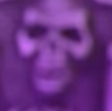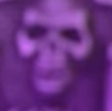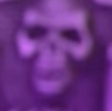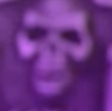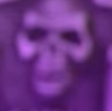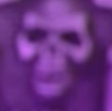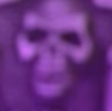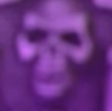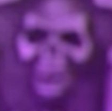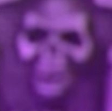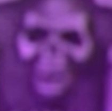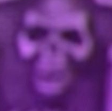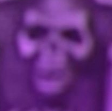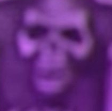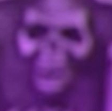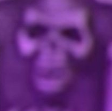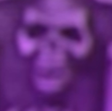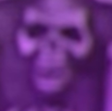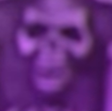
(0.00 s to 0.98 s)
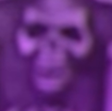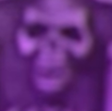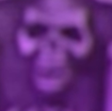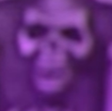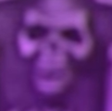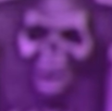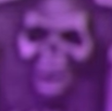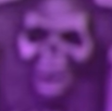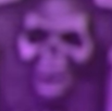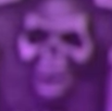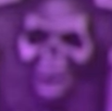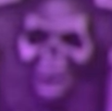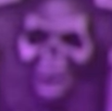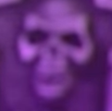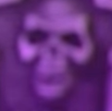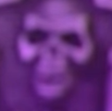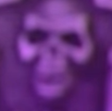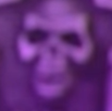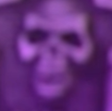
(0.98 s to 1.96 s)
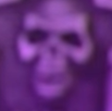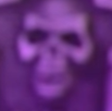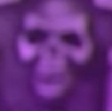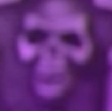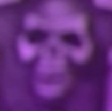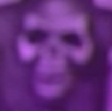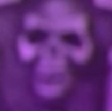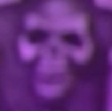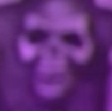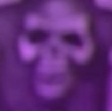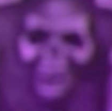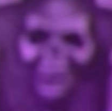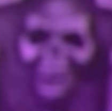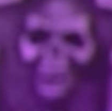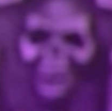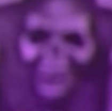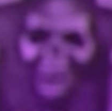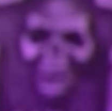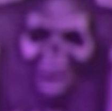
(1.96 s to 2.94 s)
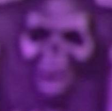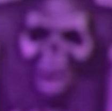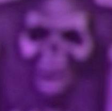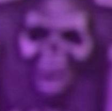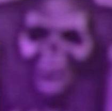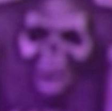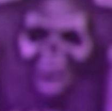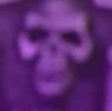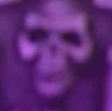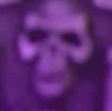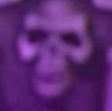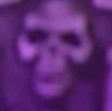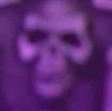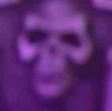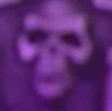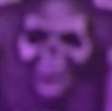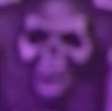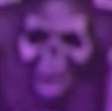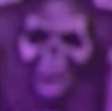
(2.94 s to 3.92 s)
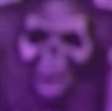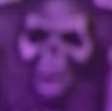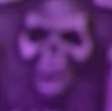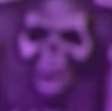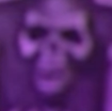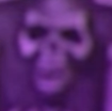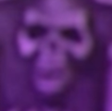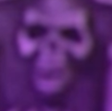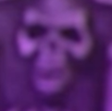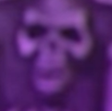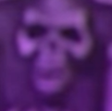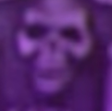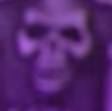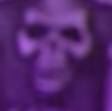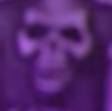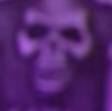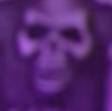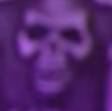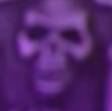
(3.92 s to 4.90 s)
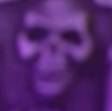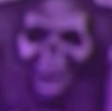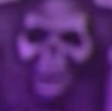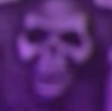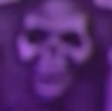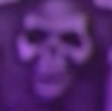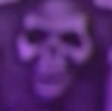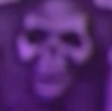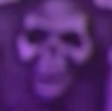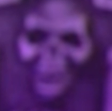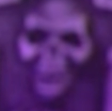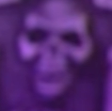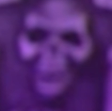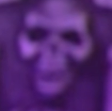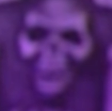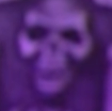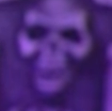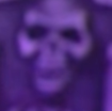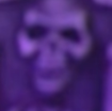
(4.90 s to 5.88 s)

This person isn't speaking.